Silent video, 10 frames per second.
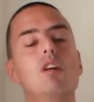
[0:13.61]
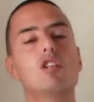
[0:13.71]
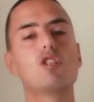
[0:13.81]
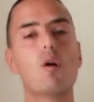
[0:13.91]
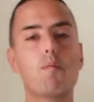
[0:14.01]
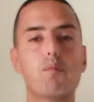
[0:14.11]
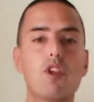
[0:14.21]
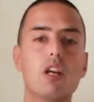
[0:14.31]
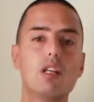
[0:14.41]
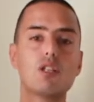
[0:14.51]
So,
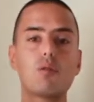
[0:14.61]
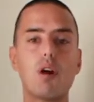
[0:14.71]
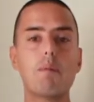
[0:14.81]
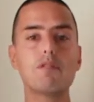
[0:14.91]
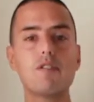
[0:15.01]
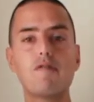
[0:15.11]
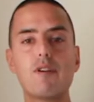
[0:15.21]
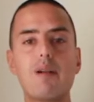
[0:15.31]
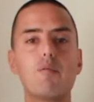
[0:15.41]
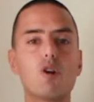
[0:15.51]
Scrum is a
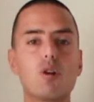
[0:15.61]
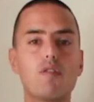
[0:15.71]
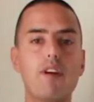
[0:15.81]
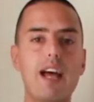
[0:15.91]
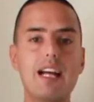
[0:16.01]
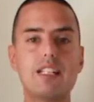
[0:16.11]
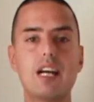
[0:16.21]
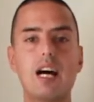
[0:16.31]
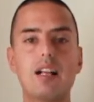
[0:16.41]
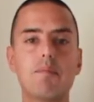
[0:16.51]
framework of
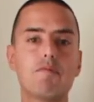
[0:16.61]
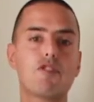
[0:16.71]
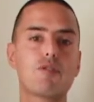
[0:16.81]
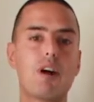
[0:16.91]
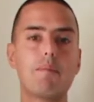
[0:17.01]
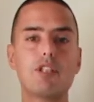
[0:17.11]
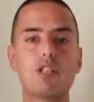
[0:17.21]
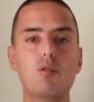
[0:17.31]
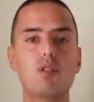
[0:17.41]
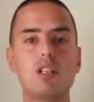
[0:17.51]
Agile. Scrum is
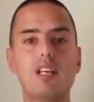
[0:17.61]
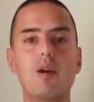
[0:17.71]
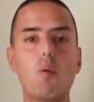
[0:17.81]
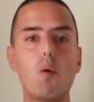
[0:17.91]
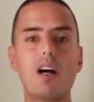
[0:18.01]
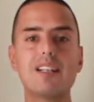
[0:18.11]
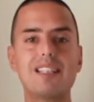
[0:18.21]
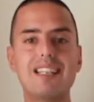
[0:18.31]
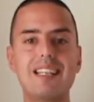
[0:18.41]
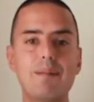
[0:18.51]
usually one
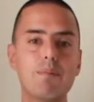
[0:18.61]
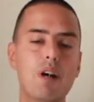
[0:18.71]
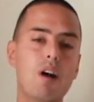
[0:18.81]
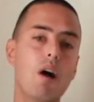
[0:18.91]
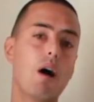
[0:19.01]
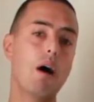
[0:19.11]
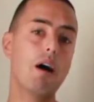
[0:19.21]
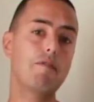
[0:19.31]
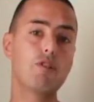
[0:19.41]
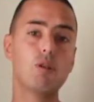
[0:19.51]
team.
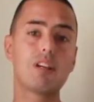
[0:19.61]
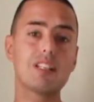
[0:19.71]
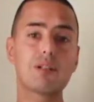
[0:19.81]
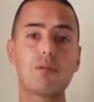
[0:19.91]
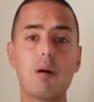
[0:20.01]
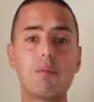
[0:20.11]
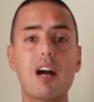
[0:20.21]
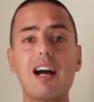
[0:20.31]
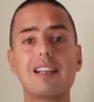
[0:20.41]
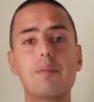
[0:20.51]
Uh, if you look at Scrum
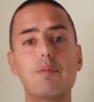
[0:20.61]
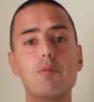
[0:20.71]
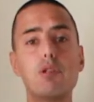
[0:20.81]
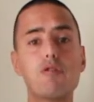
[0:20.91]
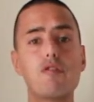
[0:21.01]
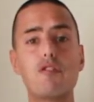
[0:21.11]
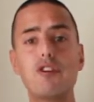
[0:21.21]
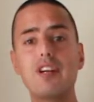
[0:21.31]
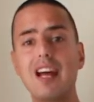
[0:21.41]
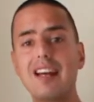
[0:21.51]
Guide, between
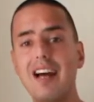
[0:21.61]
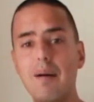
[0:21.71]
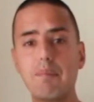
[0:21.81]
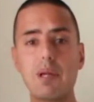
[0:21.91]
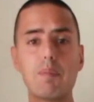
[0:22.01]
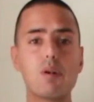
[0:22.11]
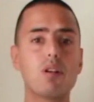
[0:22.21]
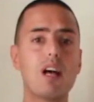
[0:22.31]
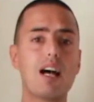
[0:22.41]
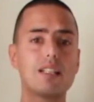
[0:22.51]
three and nine people,
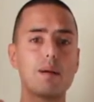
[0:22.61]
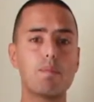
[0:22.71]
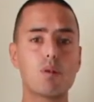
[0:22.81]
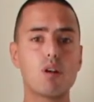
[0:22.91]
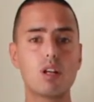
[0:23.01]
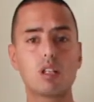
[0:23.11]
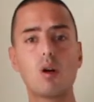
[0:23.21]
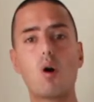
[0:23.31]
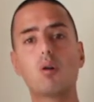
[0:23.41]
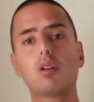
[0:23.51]
it has a product
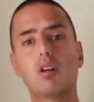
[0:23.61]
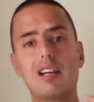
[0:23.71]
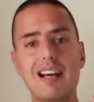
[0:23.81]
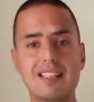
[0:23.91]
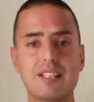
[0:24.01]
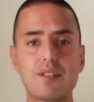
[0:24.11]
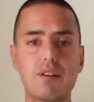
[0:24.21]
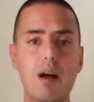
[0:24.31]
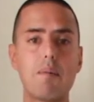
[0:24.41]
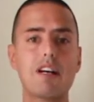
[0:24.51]
owner, it has a
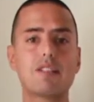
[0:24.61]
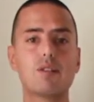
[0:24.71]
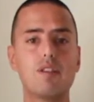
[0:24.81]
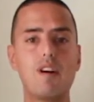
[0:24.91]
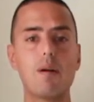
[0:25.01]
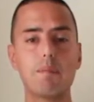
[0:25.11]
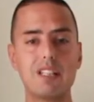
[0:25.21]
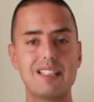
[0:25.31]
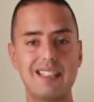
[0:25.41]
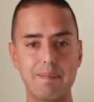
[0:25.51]
Scrum Master
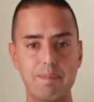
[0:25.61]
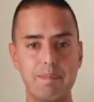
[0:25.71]
development team.